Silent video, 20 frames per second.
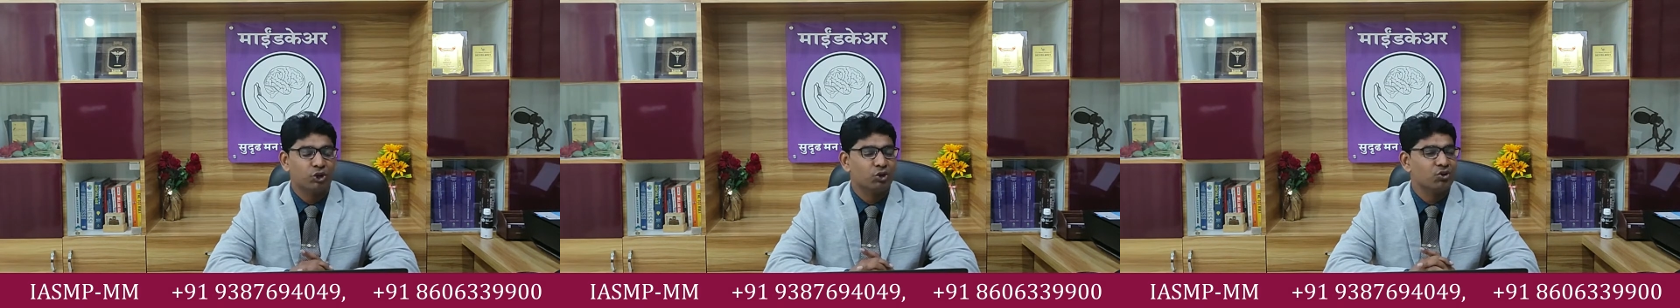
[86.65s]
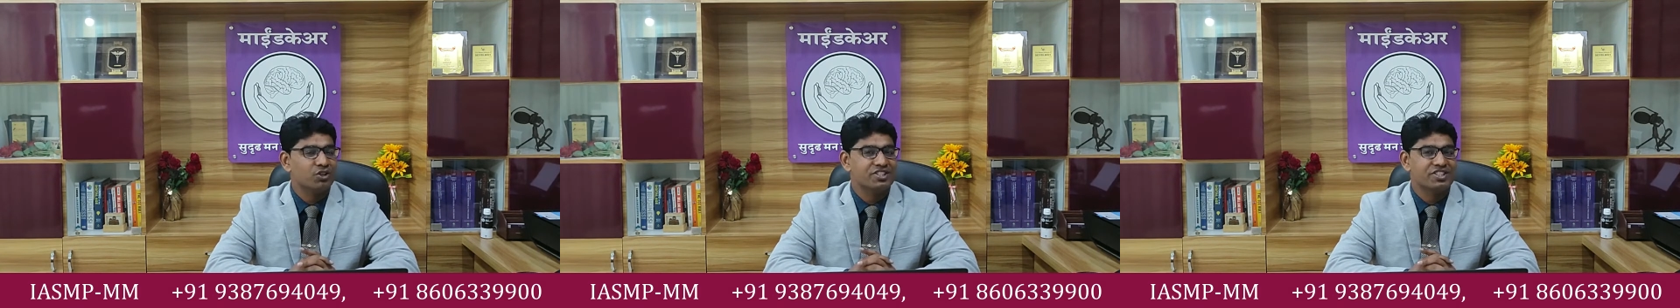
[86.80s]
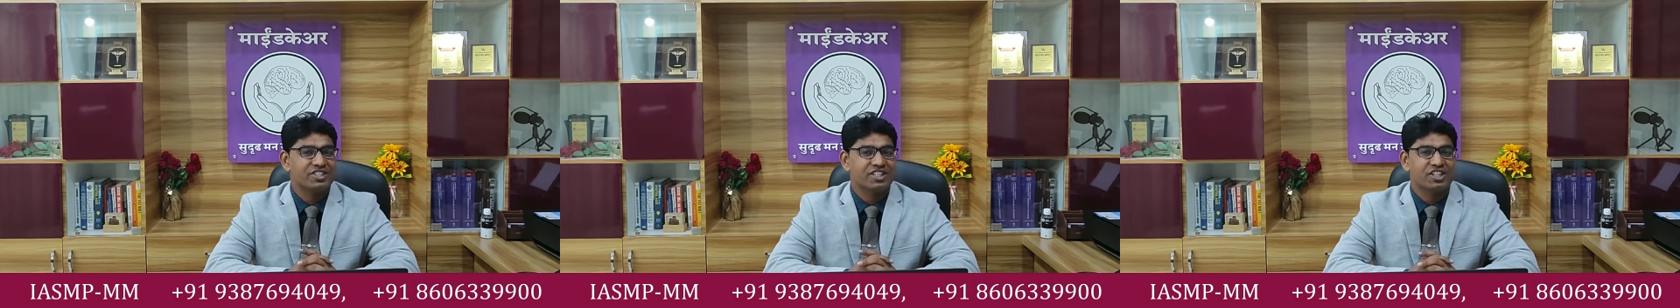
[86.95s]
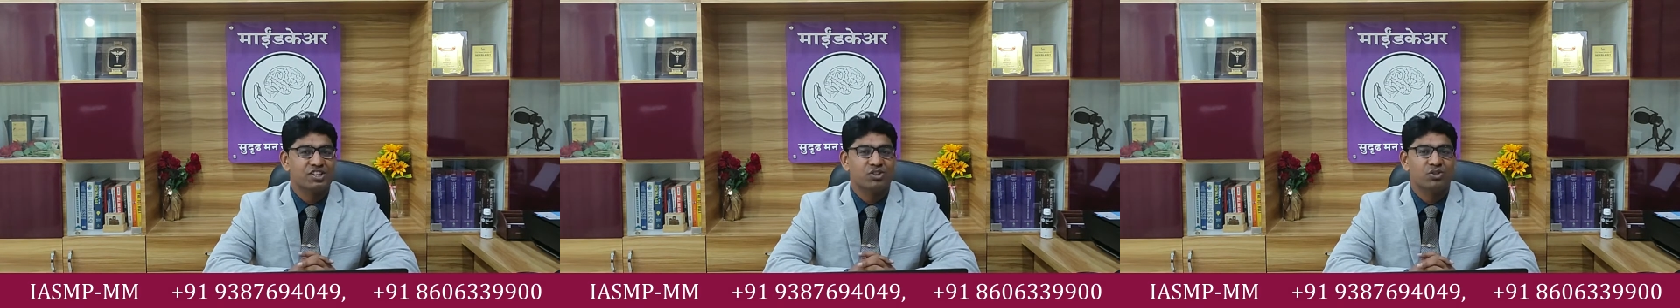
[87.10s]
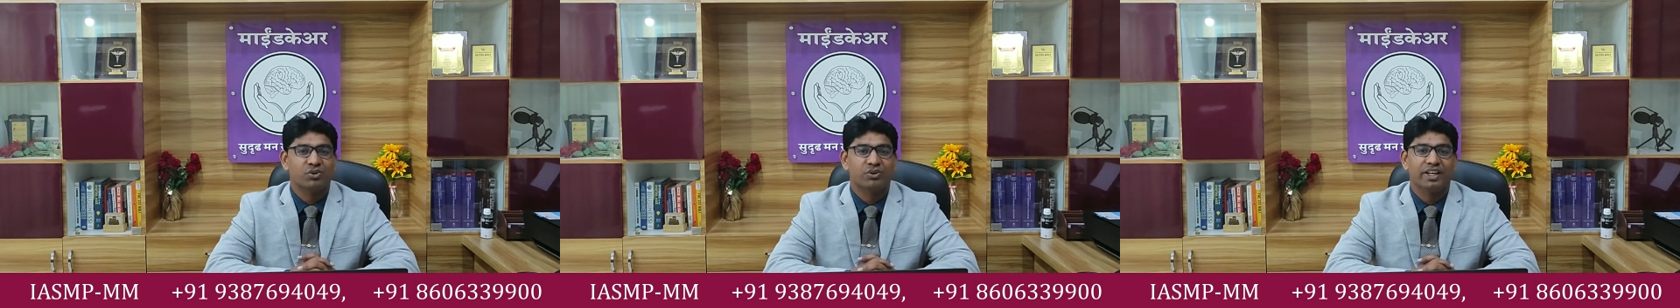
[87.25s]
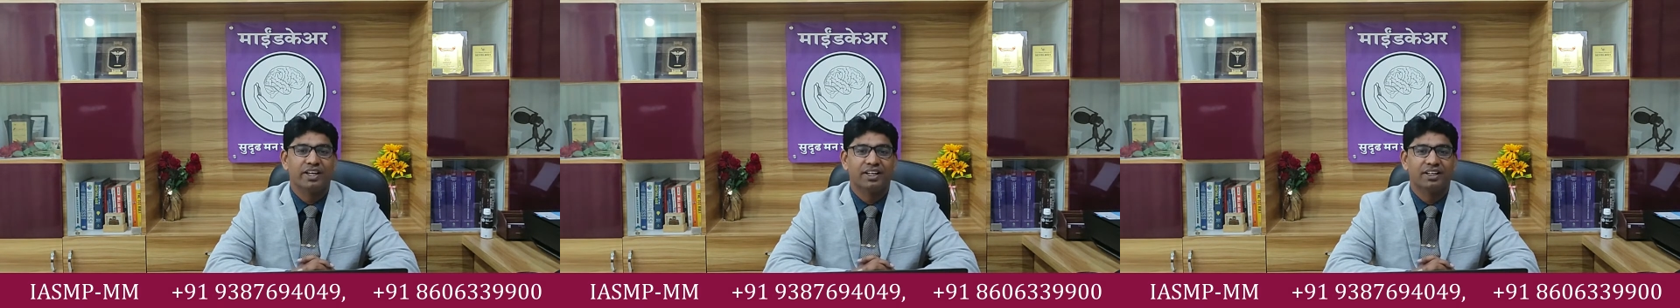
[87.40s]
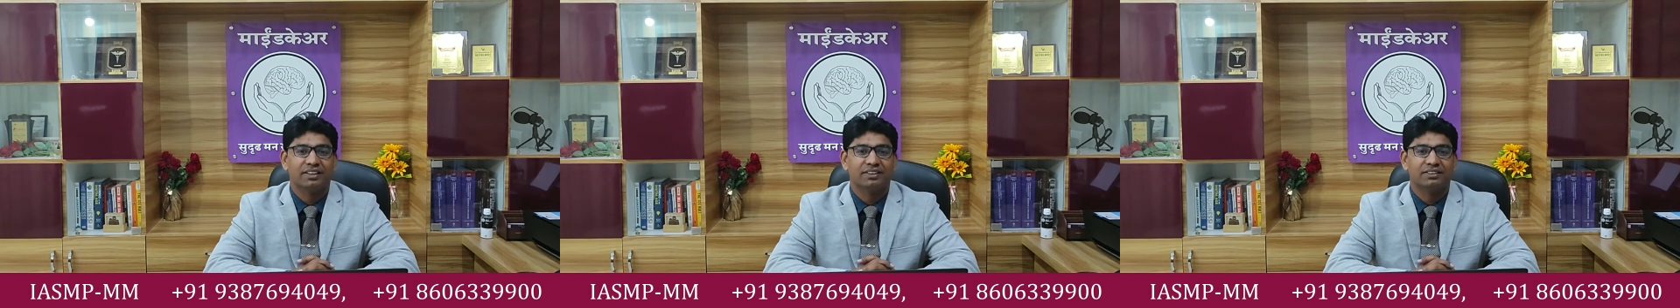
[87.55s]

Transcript: your seat today.